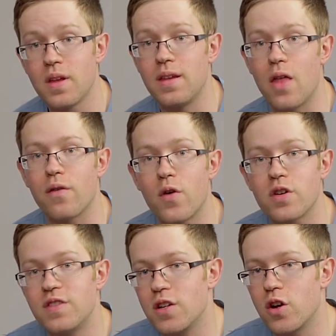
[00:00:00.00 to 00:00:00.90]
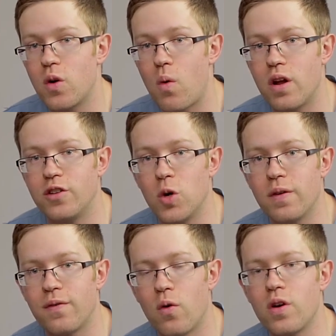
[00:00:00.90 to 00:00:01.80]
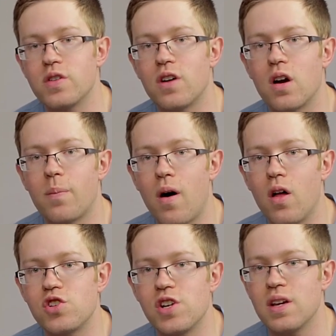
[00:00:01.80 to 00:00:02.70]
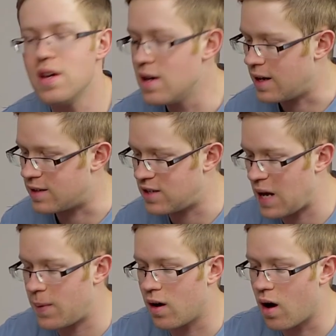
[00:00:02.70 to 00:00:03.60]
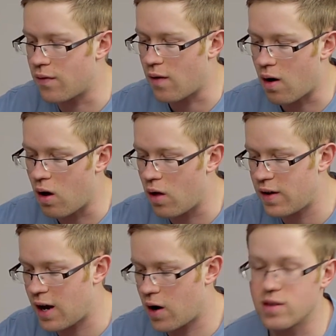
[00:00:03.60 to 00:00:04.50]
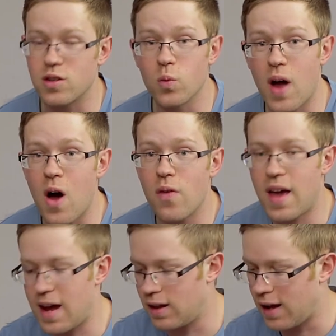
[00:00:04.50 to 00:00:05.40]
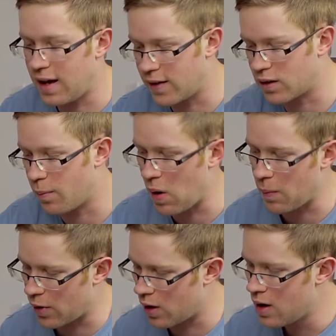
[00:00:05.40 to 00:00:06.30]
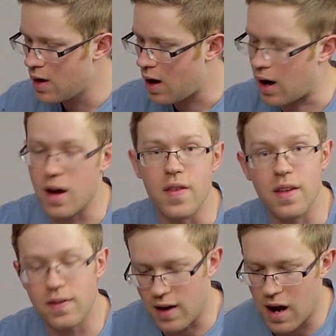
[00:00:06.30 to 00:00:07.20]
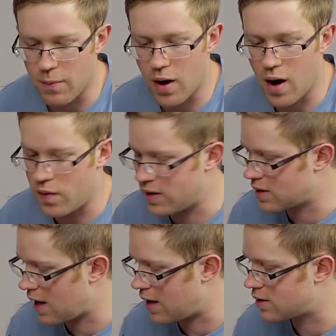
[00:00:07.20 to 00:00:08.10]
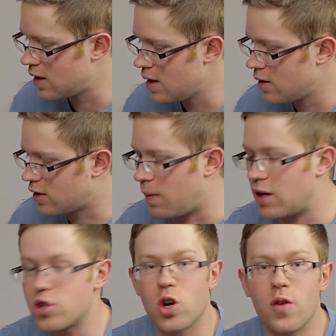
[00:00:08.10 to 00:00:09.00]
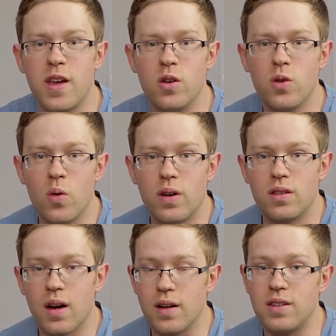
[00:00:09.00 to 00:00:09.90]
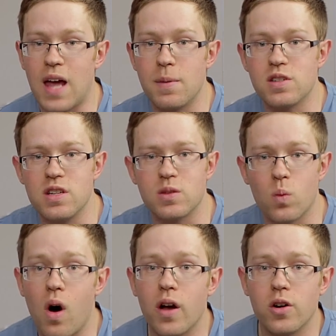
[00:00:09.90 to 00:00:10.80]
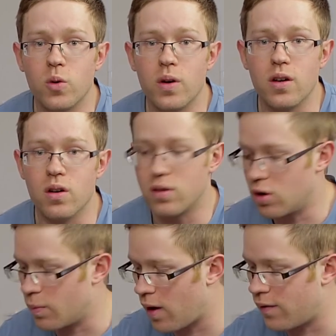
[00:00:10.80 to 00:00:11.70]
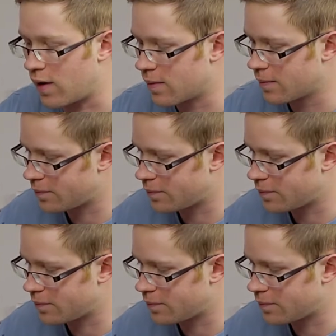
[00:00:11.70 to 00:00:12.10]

Now, the first thing you're going to want to do before you start polishing is taping off all the areas around the headlight, like the bumper uh, and the, the eyebrow in this case, to make sure that you don't uh, damage these while you're doing your, your buffing.